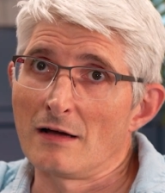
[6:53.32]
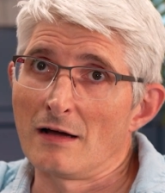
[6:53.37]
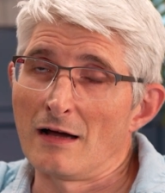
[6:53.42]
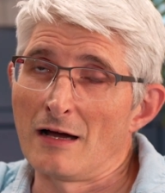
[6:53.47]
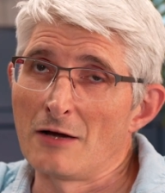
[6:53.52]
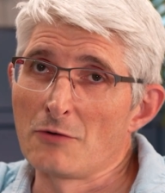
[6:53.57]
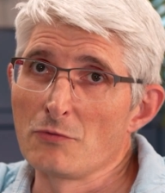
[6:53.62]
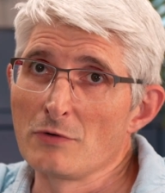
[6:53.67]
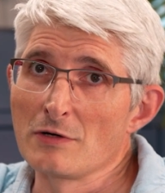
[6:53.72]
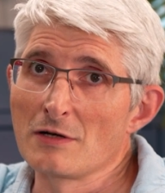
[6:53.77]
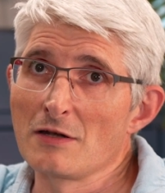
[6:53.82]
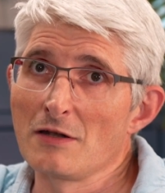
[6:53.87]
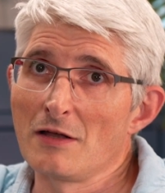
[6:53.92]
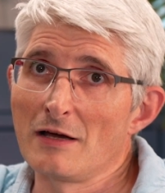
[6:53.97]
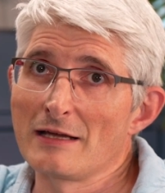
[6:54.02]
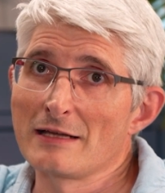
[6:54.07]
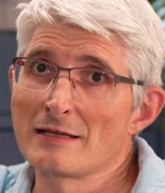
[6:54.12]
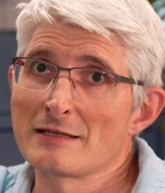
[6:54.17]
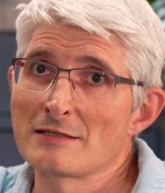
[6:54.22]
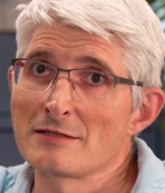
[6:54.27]
I would
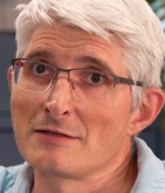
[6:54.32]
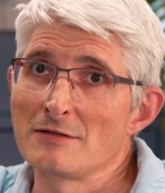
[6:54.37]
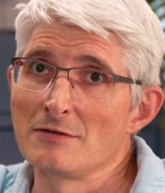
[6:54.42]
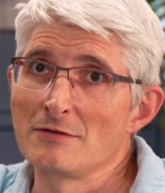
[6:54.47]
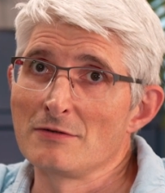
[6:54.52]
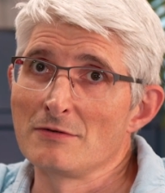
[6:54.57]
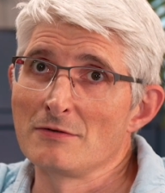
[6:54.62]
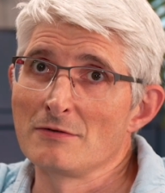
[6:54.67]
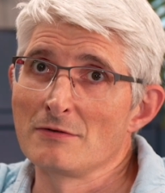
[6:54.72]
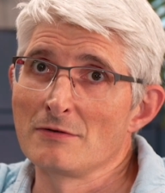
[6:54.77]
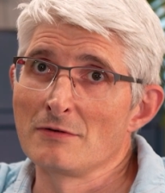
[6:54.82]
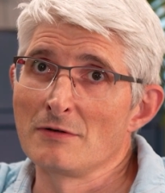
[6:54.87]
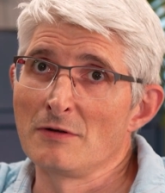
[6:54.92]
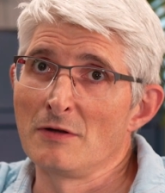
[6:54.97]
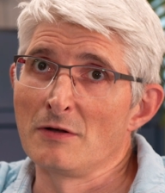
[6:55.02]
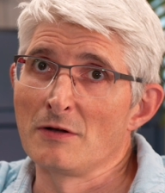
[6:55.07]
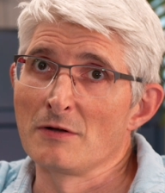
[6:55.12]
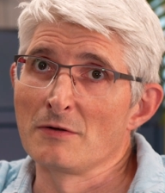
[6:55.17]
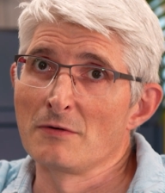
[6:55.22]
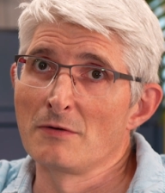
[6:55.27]
like to,
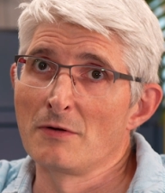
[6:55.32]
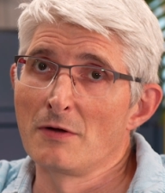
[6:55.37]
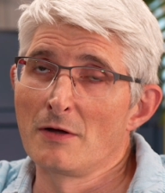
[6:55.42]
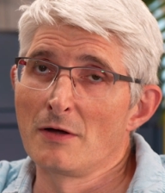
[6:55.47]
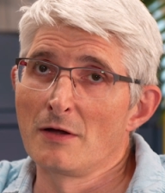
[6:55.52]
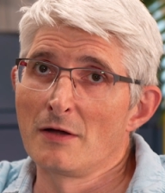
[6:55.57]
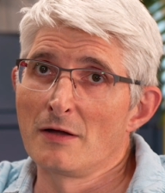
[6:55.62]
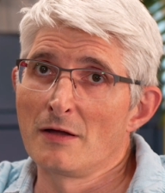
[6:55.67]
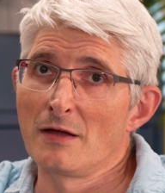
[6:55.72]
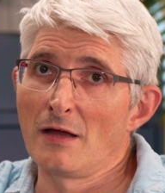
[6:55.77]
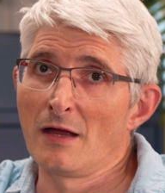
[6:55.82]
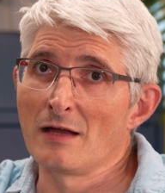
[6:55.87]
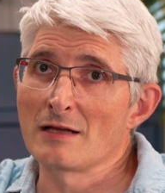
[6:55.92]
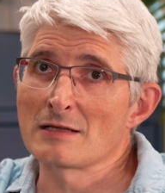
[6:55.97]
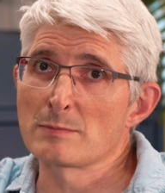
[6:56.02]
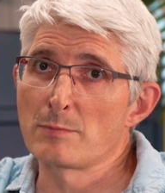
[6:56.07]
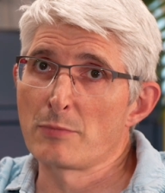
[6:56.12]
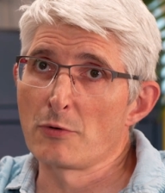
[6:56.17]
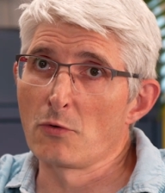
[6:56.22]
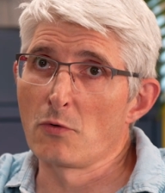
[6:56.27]

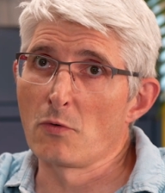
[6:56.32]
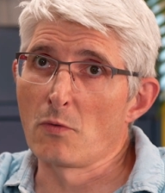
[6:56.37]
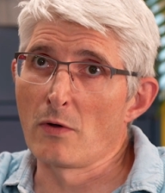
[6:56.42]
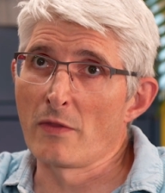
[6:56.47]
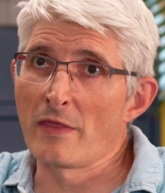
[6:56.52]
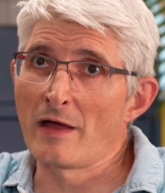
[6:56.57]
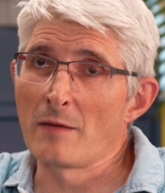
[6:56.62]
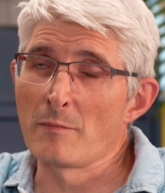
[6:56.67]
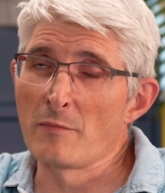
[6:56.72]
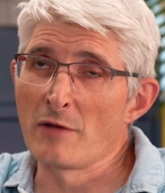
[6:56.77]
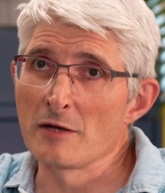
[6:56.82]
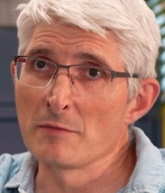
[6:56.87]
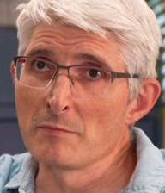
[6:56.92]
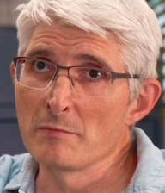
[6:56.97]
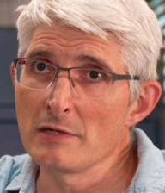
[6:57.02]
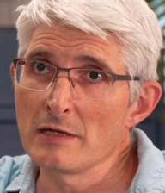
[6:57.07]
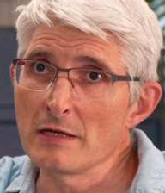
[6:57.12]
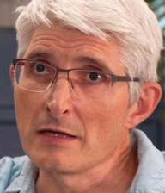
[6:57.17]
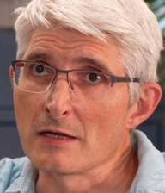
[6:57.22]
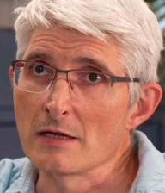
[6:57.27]
explore what that might
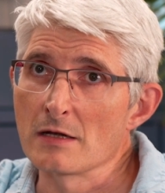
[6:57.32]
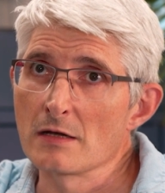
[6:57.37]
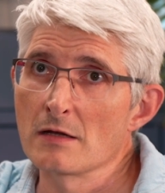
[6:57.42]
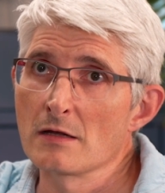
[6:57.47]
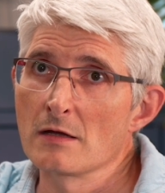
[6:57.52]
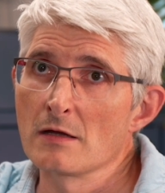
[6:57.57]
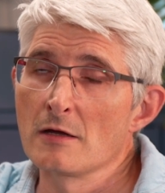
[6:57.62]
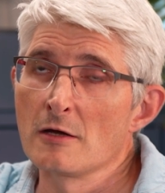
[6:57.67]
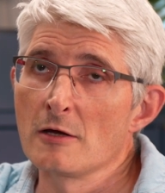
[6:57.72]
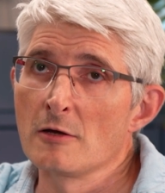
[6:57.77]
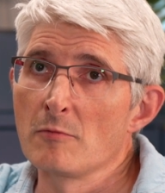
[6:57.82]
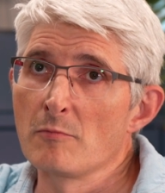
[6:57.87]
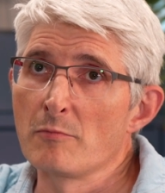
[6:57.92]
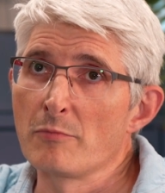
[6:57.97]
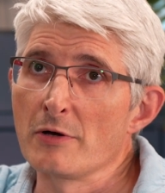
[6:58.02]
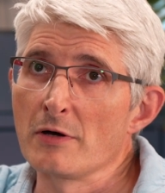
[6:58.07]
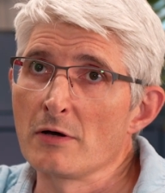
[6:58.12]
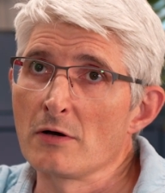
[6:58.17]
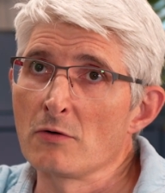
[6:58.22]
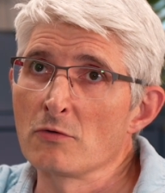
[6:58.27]
mean,
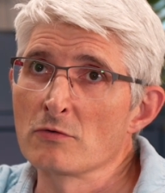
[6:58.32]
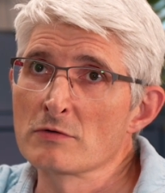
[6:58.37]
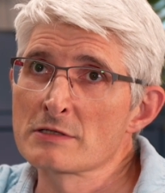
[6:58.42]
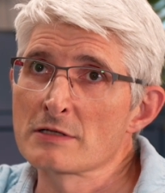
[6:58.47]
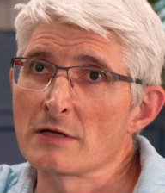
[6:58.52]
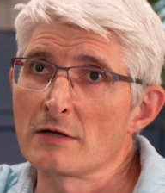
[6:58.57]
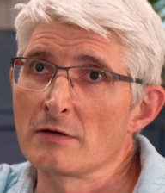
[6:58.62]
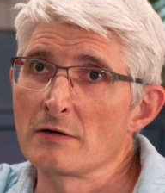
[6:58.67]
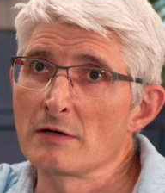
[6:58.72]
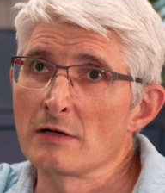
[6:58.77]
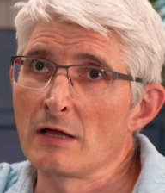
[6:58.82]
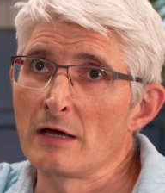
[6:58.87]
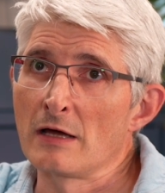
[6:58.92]
but also